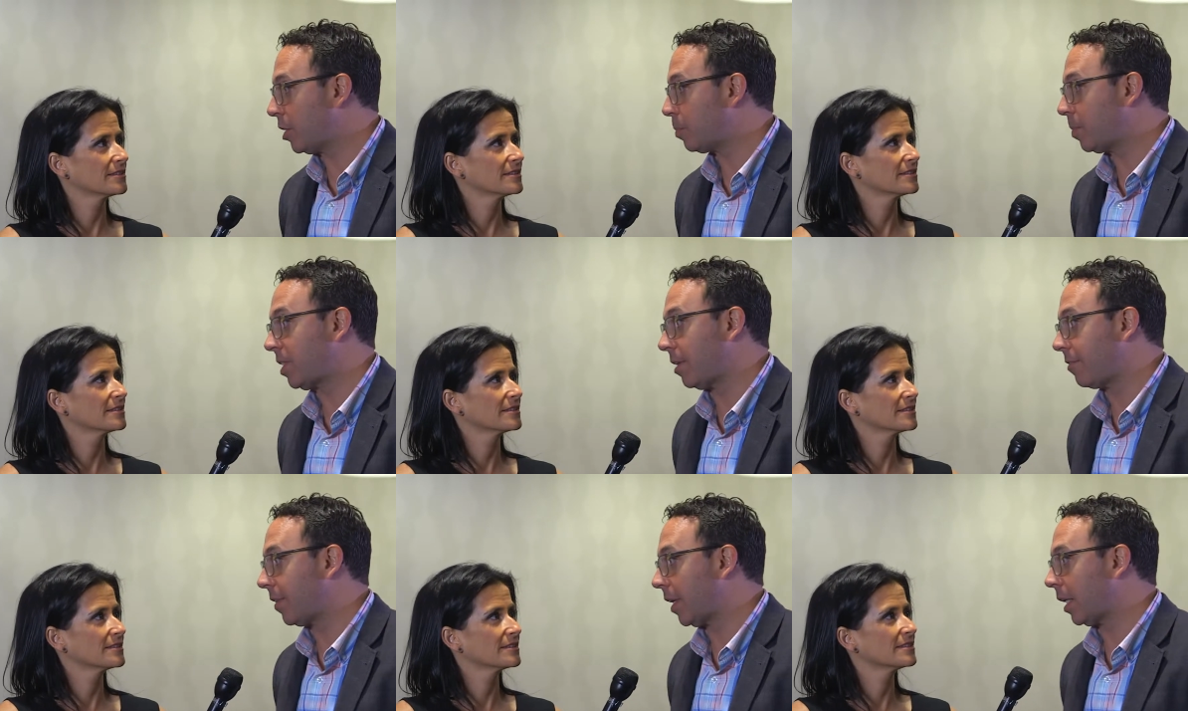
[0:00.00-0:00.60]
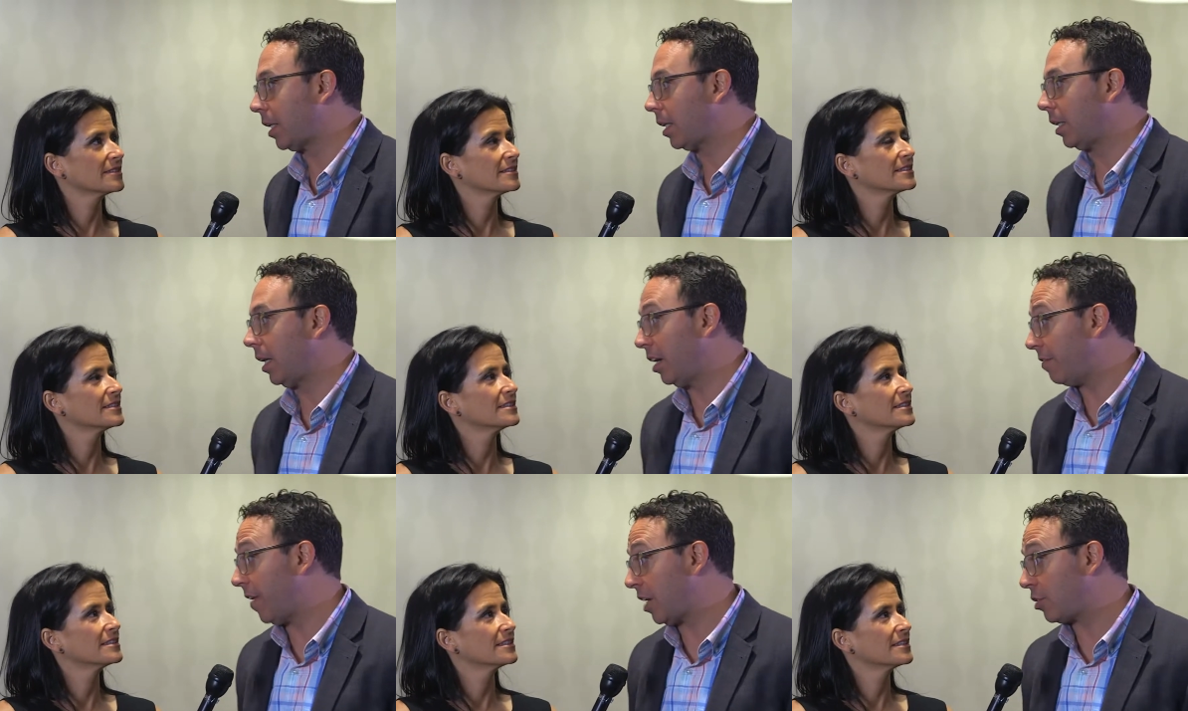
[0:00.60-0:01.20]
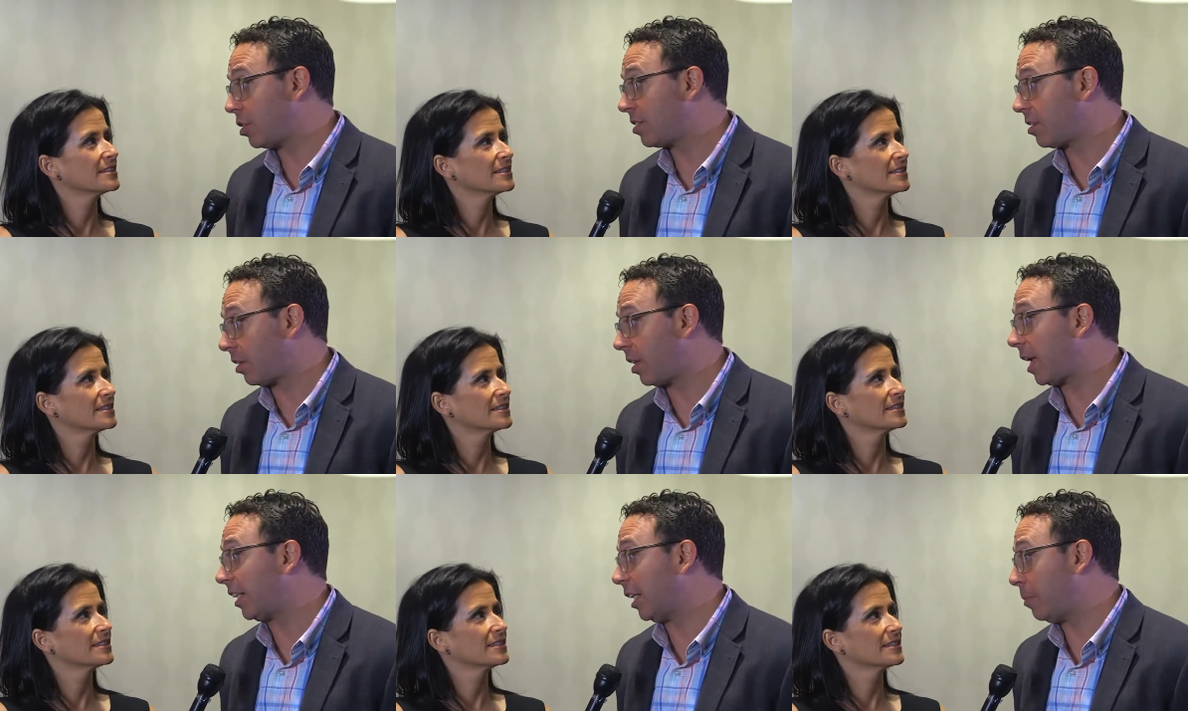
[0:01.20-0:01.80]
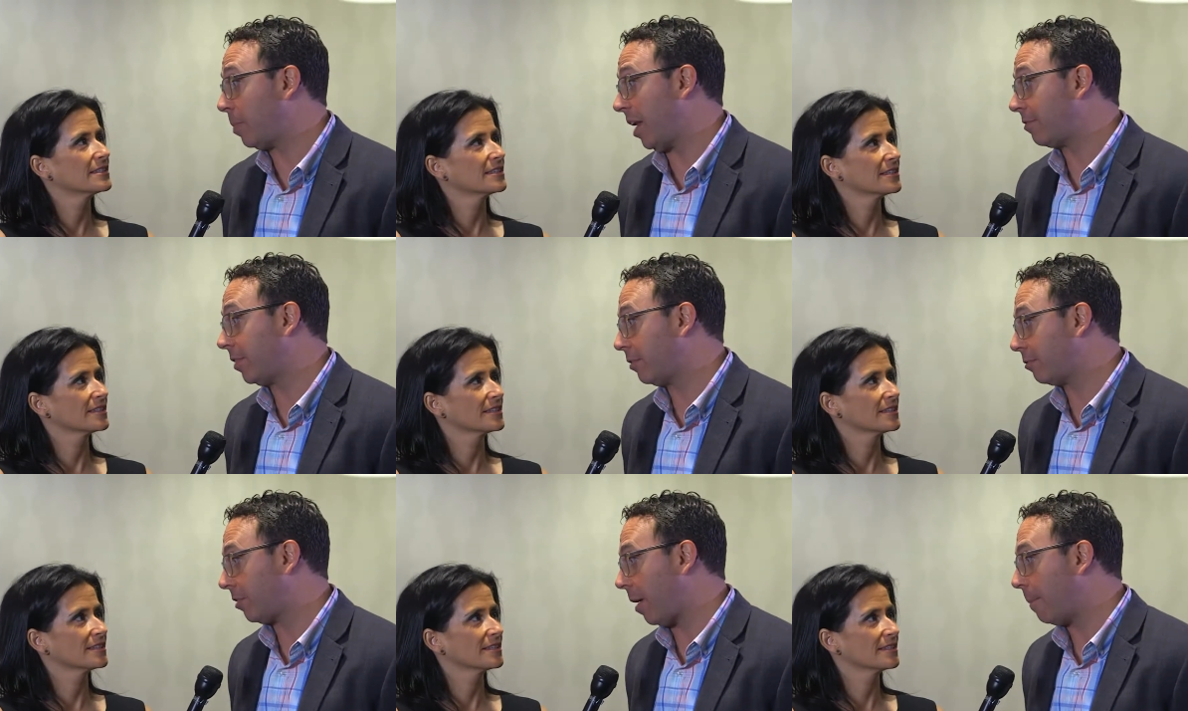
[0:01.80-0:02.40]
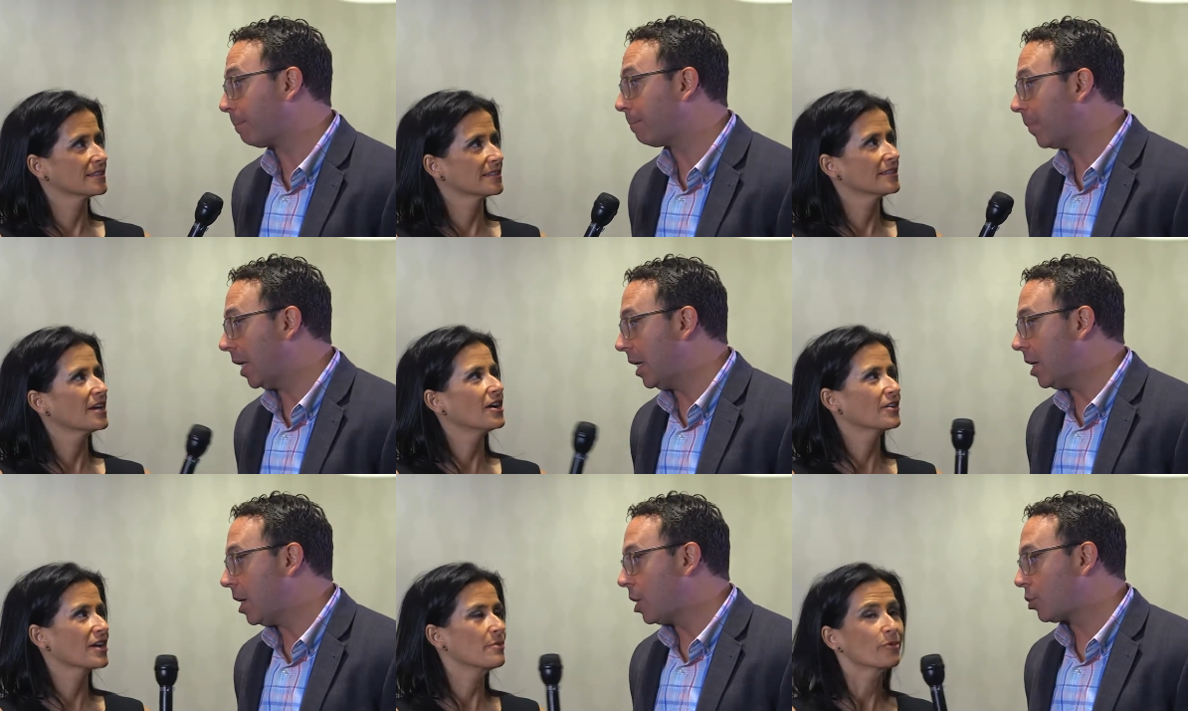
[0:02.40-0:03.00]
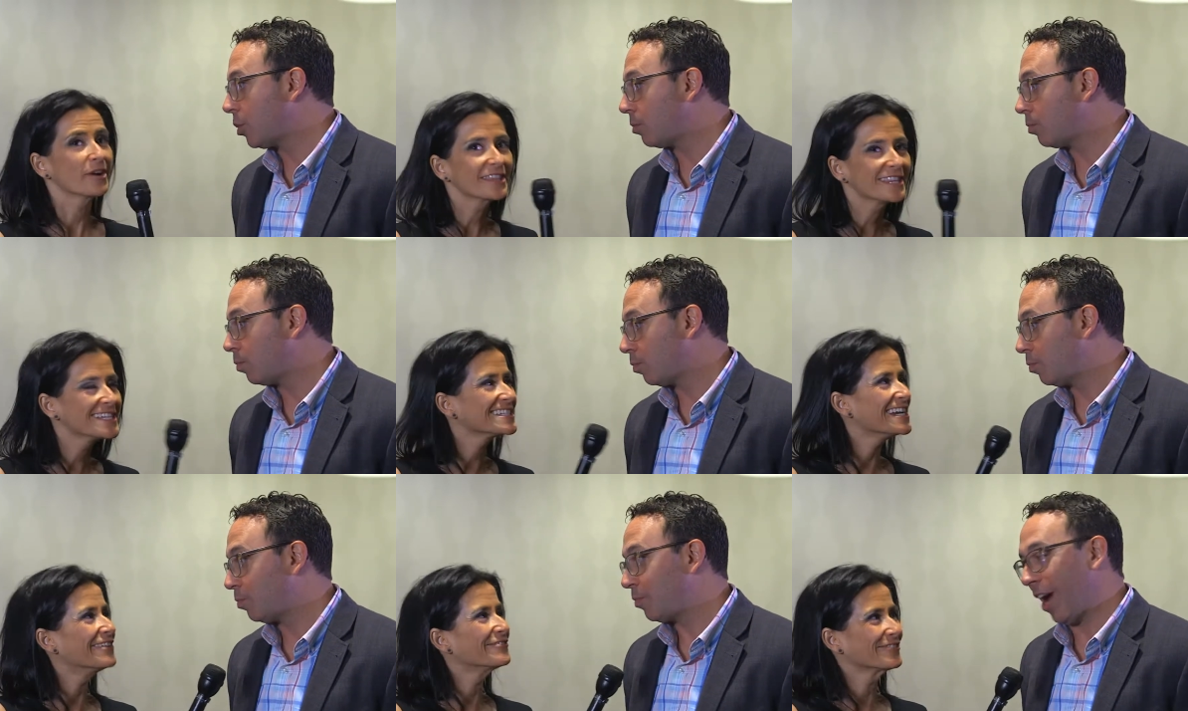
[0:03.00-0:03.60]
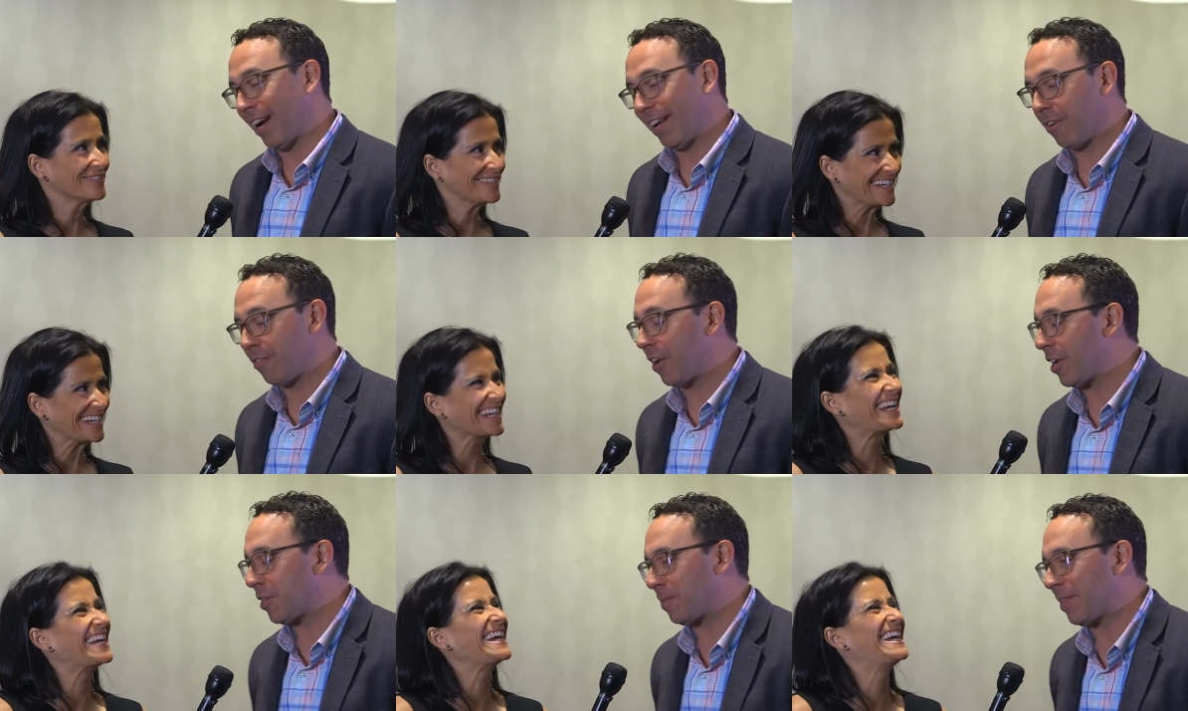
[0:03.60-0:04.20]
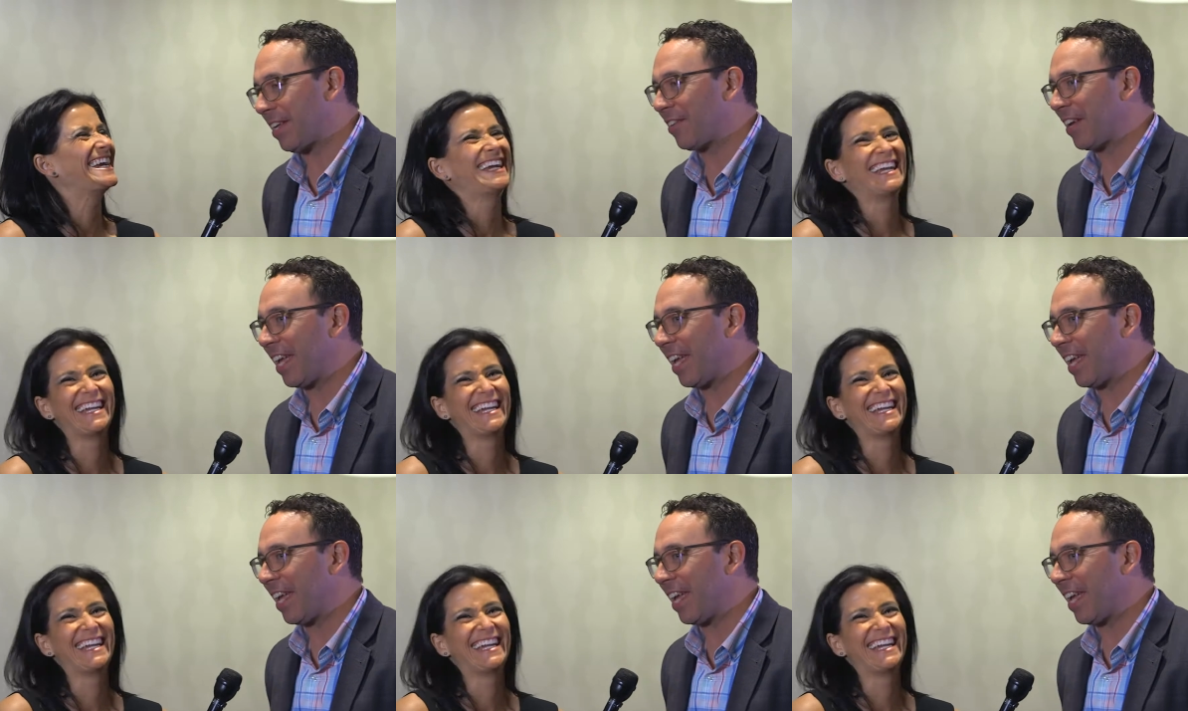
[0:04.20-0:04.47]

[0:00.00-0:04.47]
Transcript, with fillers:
Speaker 1: specific interventions they're likely to benefit from.
Speaker 2: Okay, break so, that down. I'll give you a very specific